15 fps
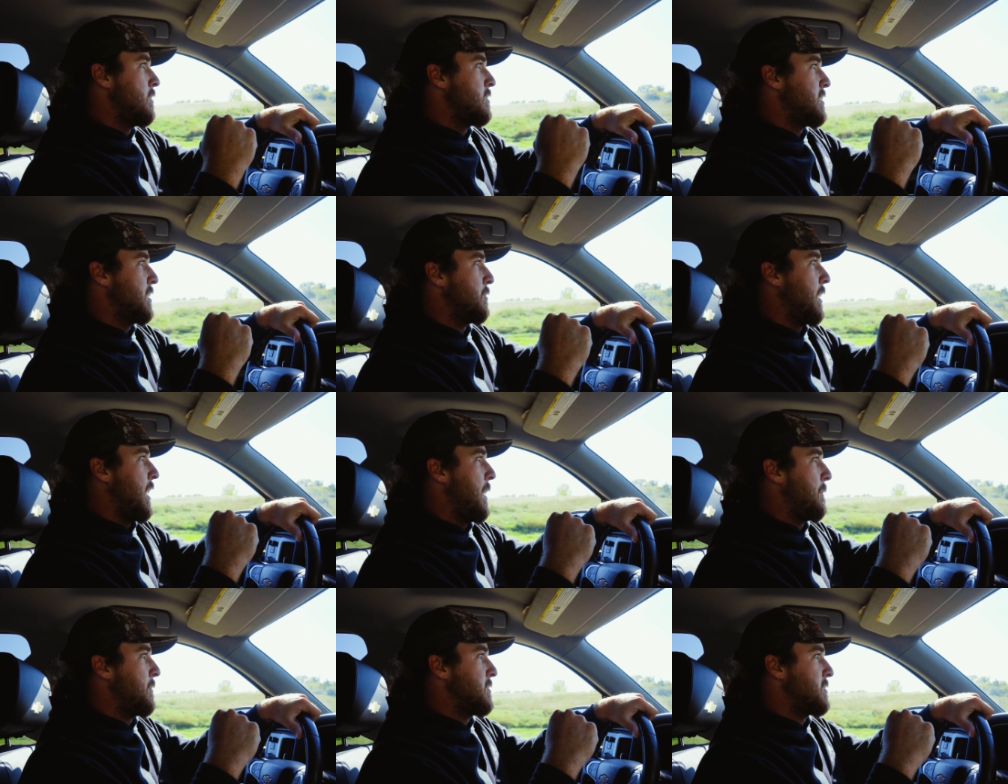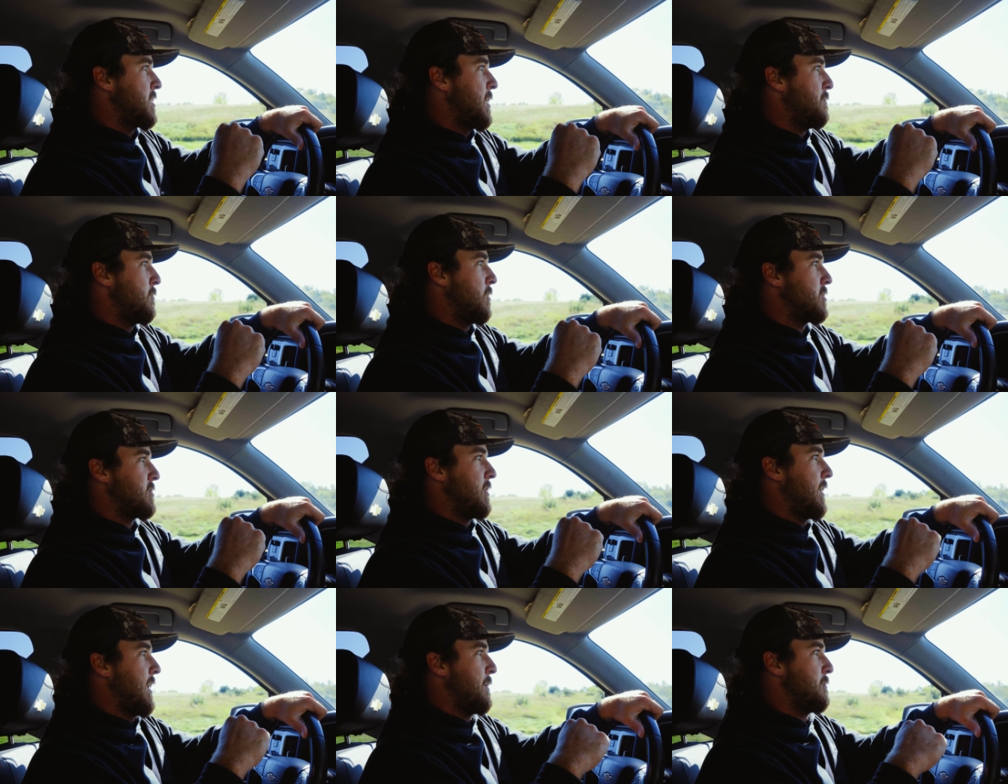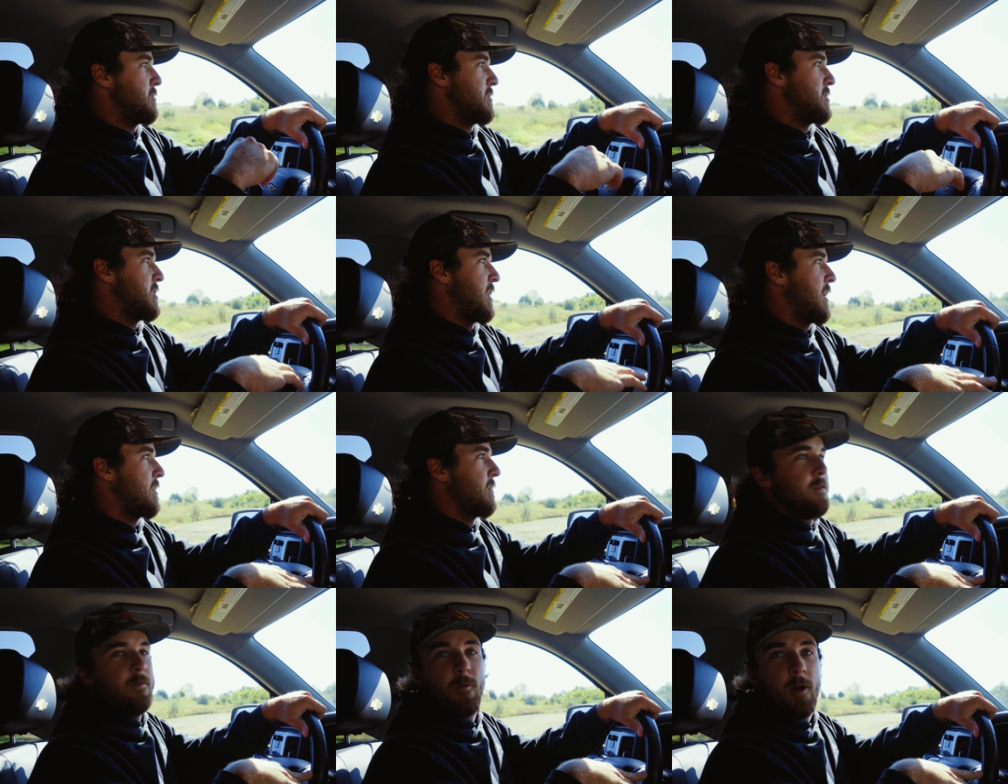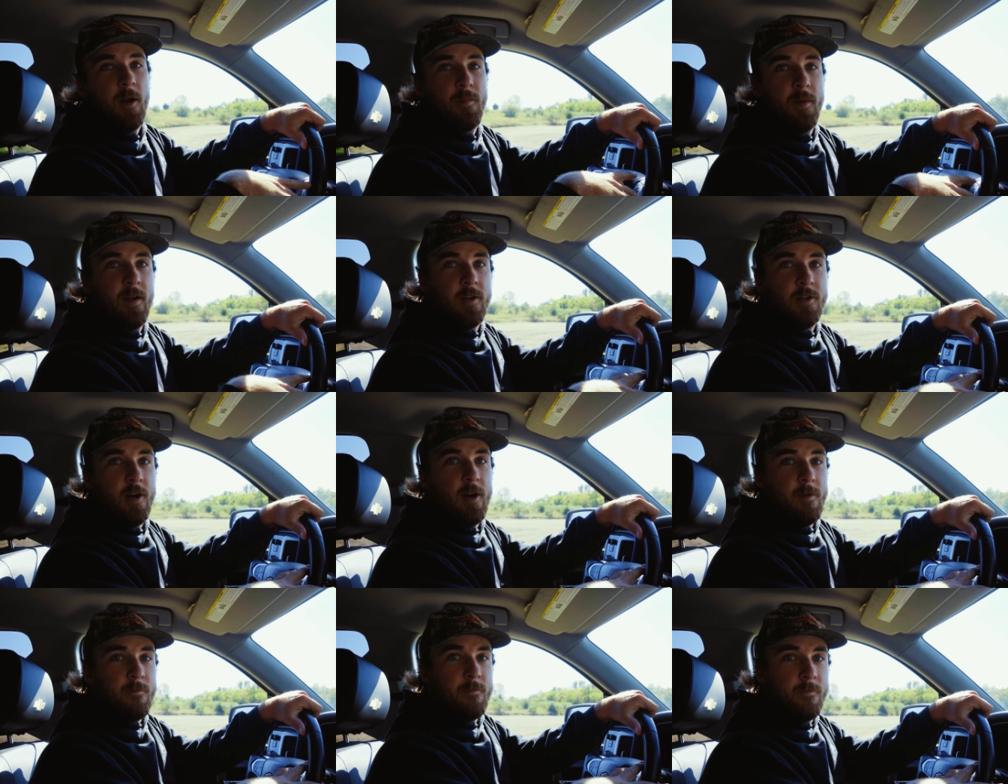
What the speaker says: See what happens. A couple more trail cameras to check, and we're going to be in a tree.